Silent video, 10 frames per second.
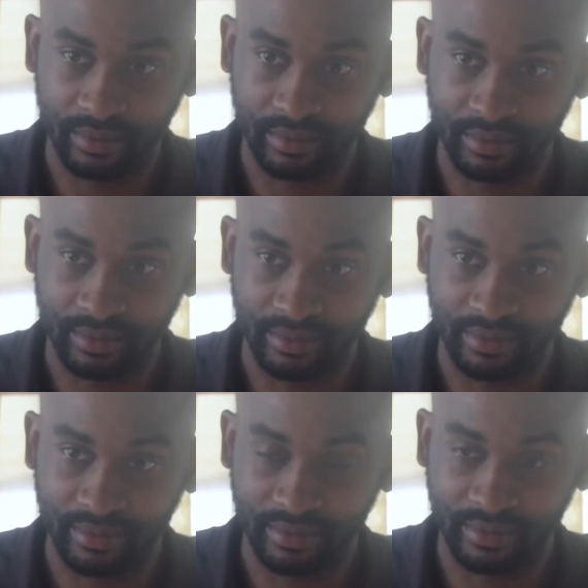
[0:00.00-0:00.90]

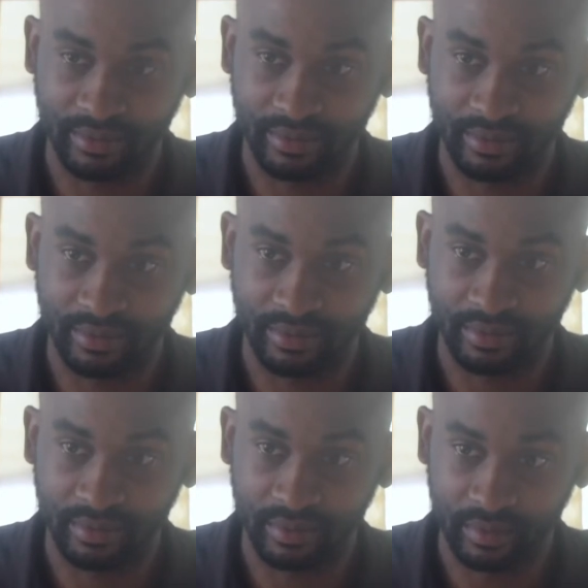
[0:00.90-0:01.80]
that's tough on
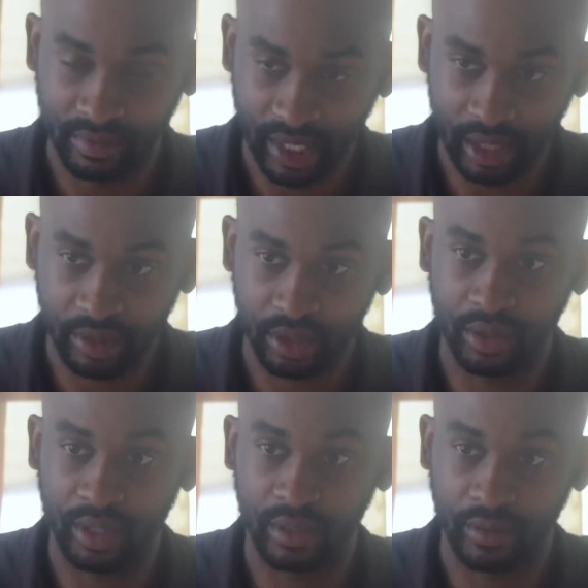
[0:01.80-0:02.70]
kids, man. They see
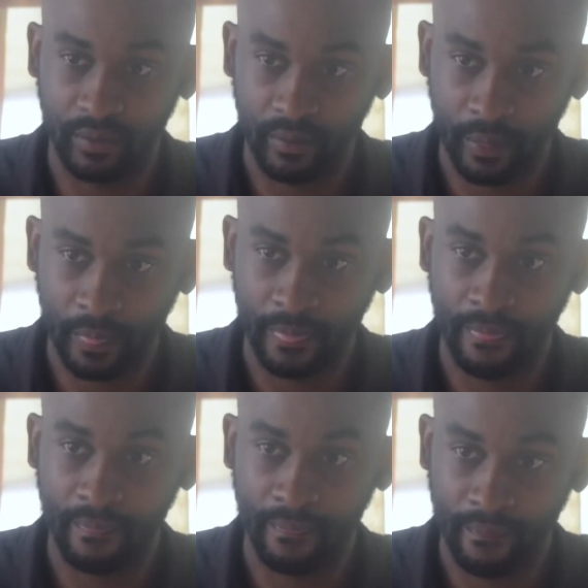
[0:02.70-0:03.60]
that shit, they
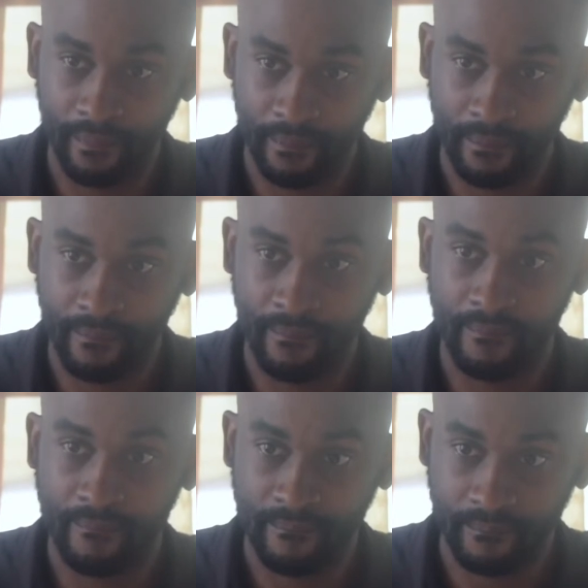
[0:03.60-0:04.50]
think this is what I
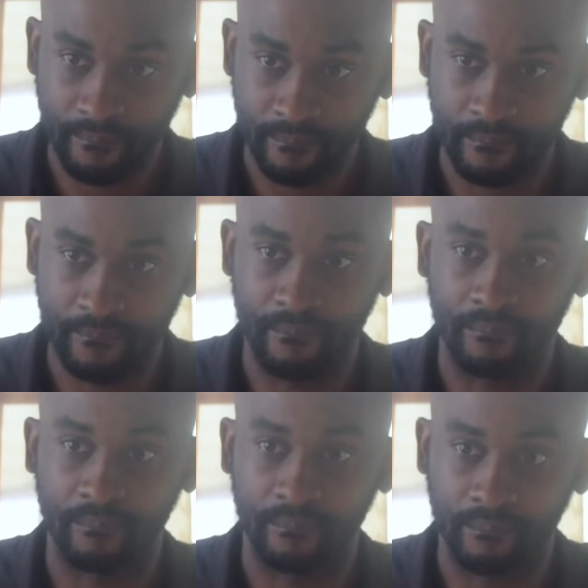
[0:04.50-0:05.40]
need.
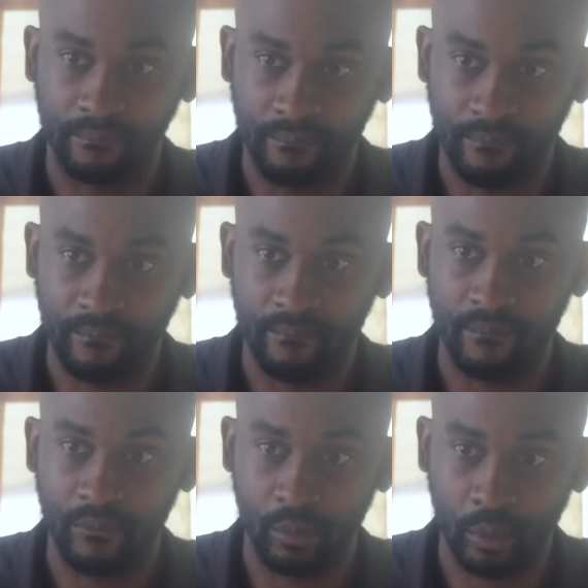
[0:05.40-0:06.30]
This is what I'm gonna
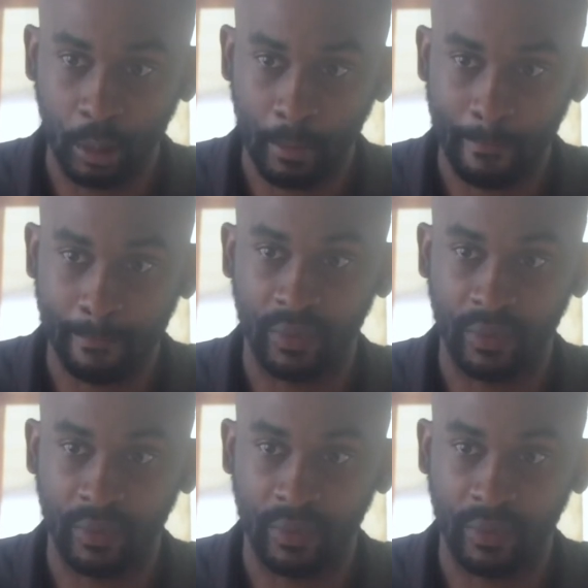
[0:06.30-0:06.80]
strive for.